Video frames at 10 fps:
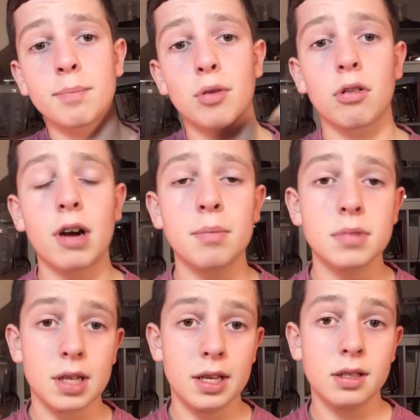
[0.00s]

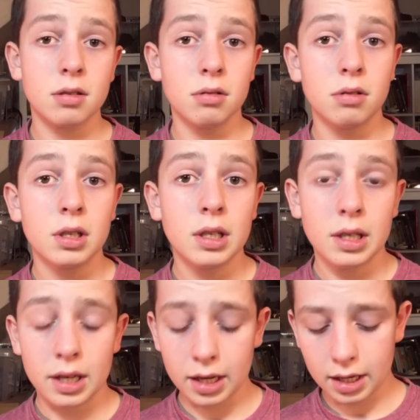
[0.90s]
programs into
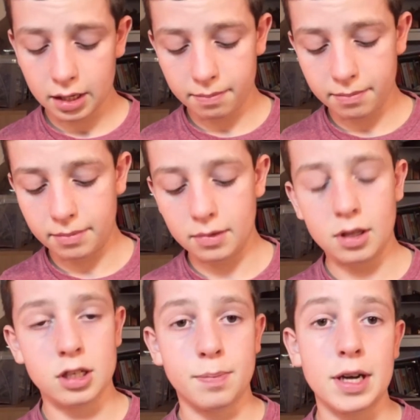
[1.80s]

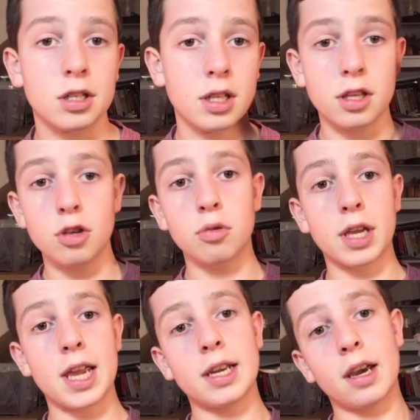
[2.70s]
especially the
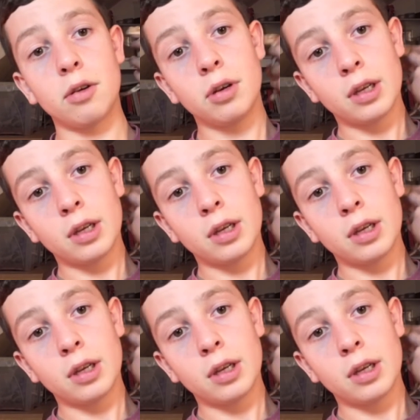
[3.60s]
UK now.